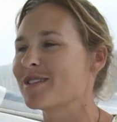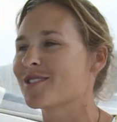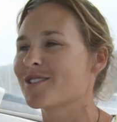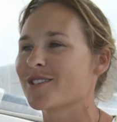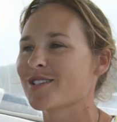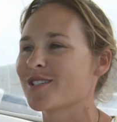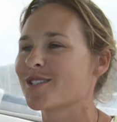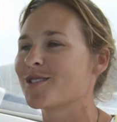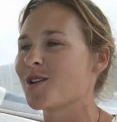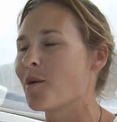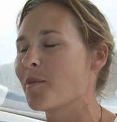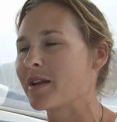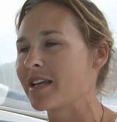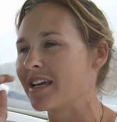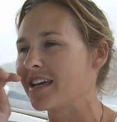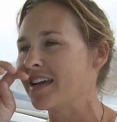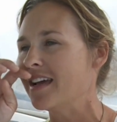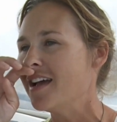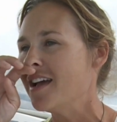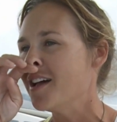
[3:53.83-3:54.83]
there's just so
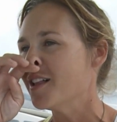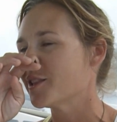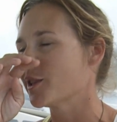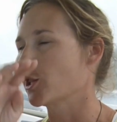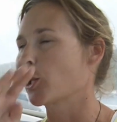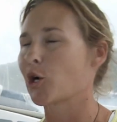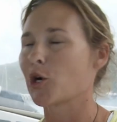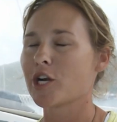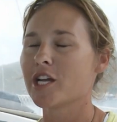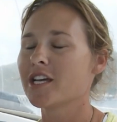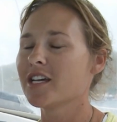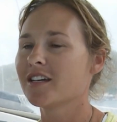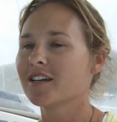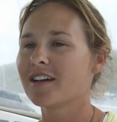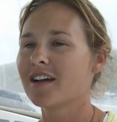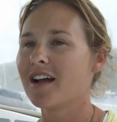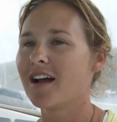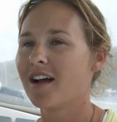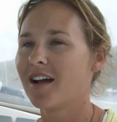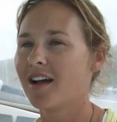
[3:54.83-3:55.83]
many
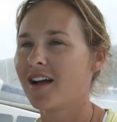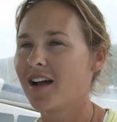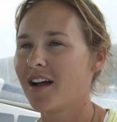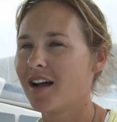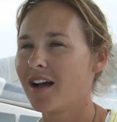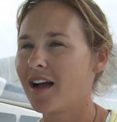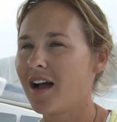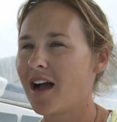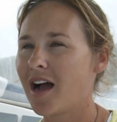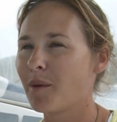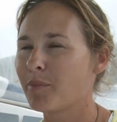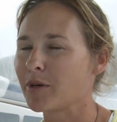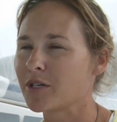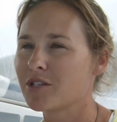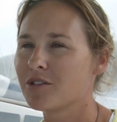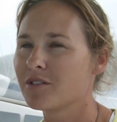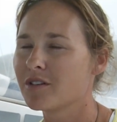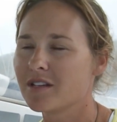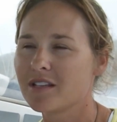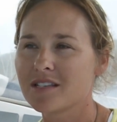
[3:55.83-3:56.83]
learning
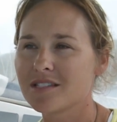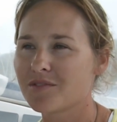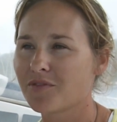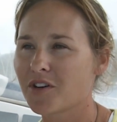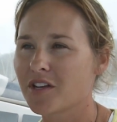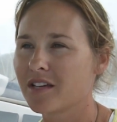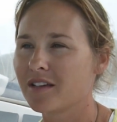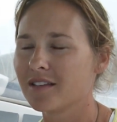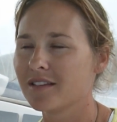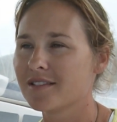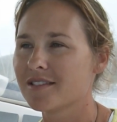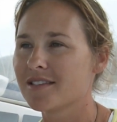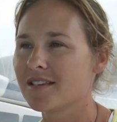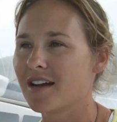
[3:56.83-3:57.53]
opportunities for kids